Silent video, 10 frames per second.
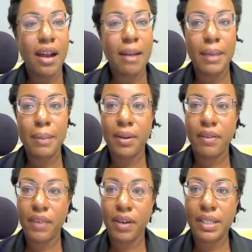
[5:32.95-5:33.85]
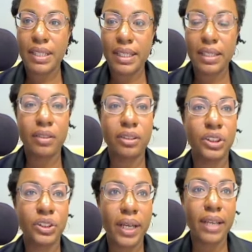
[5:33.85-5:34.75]
Our people are very skilled. They're
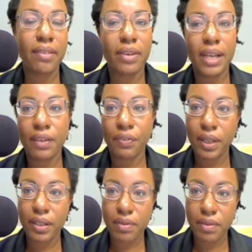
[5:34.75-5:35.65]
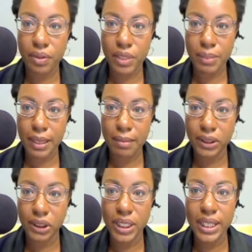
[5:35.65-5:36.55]
trained. They're not afraid of those big
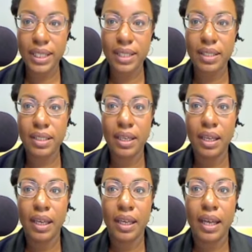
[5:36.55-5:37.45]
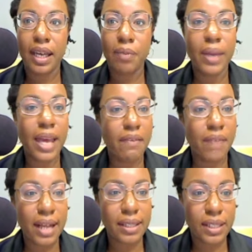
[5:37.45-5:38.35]
machines. Um, we
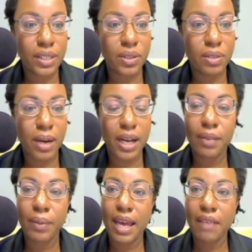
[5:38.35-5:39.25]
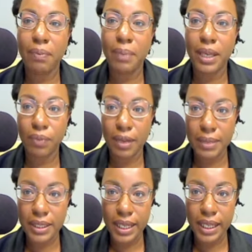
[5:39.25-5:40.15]
have access to the market. We have a big
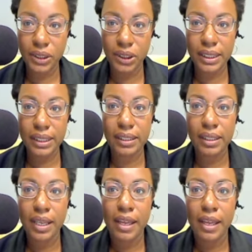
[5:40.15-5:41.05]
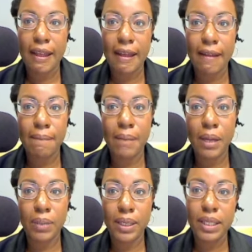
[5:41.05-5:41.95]
reputation. Um,
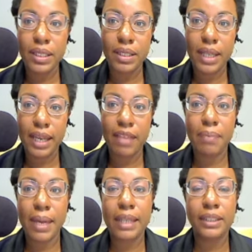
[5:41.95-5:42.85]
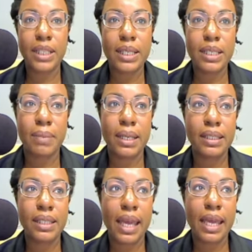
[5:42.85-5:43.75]
but we need to kind of make
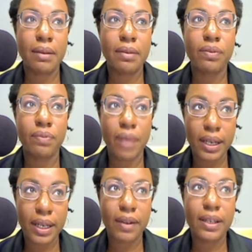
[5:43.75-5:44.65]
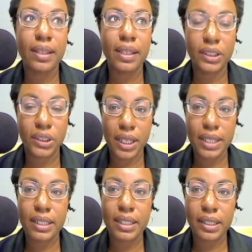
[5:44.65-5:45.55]
adjustments. And right now, I think
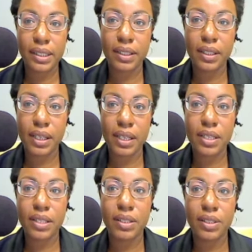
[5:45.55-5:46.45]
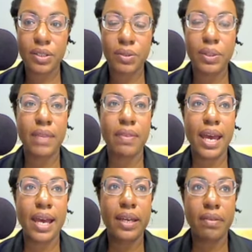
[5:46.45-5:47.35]
John Deere is doing
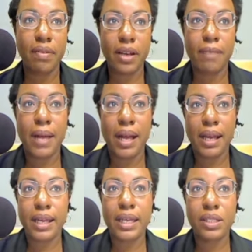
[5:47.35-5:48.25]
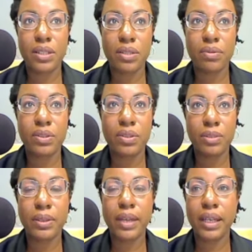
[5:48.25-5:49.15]
that. They're buying into the
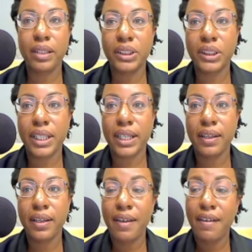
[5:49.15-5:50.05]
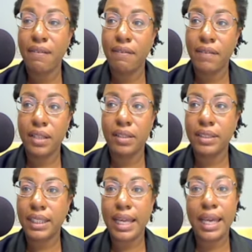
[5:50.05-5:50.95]
renewable energy
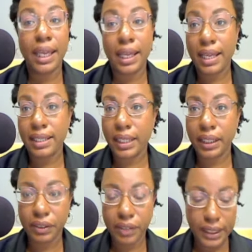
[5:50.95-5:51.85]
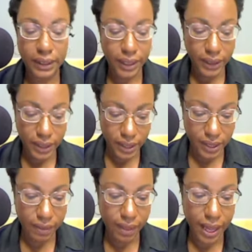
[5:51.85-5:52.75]
field, and I and I say congratulations
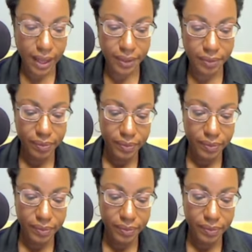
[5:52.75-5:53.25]
on that.